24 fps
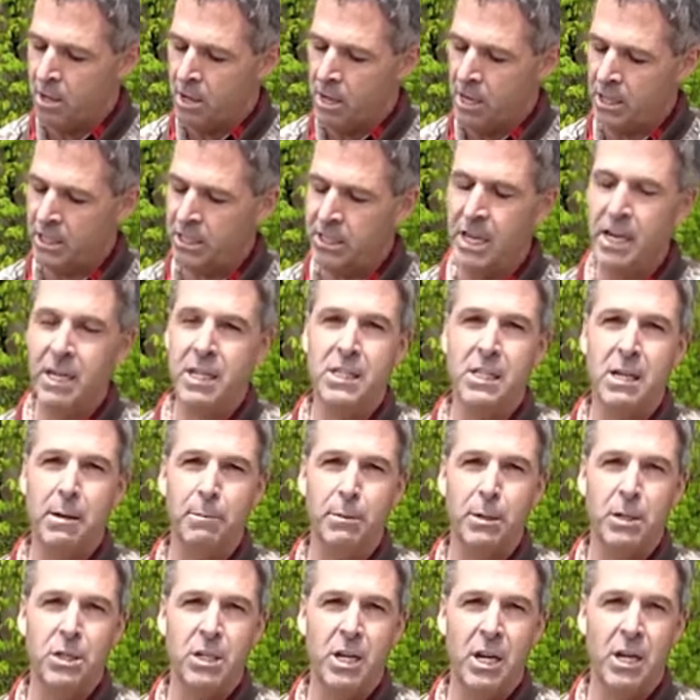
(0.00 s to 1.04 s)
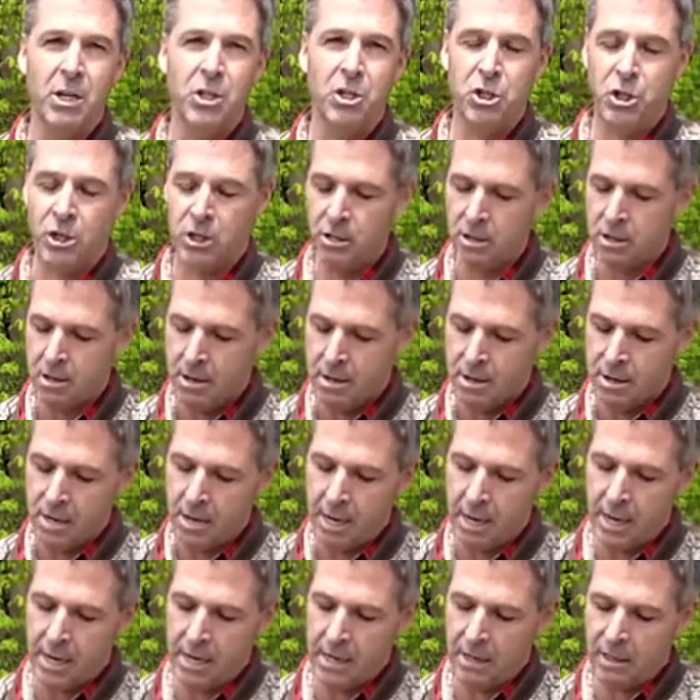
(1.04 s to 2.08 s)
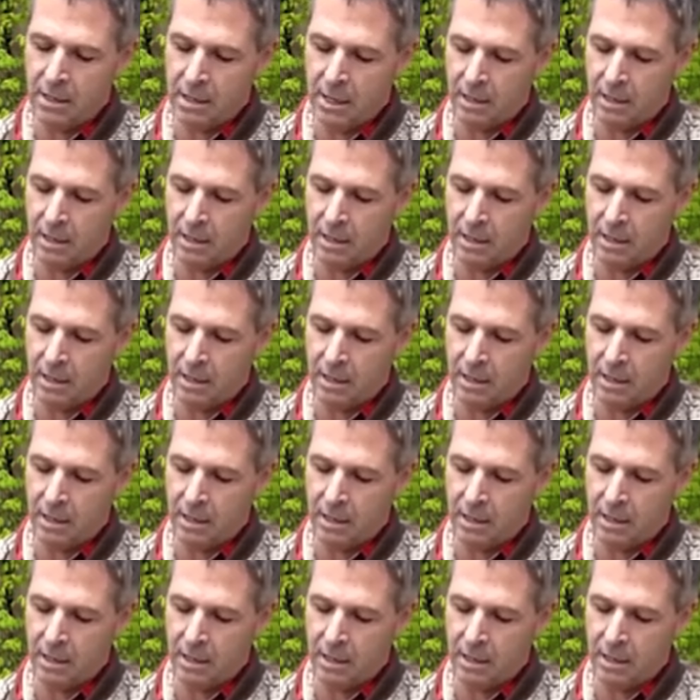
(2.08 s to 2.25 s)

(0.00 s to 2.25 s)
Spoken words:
it takes up the tension and